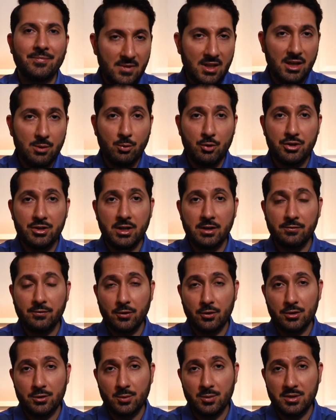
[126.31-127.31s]
And when you take
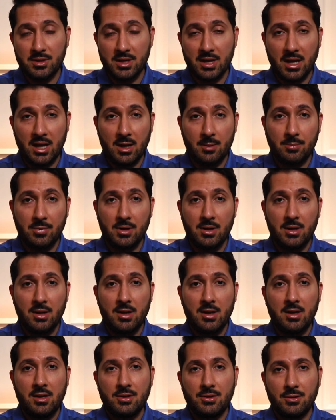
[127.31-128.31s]
photos with the app,
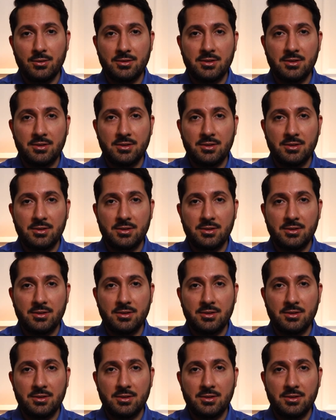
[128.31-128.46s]
you'll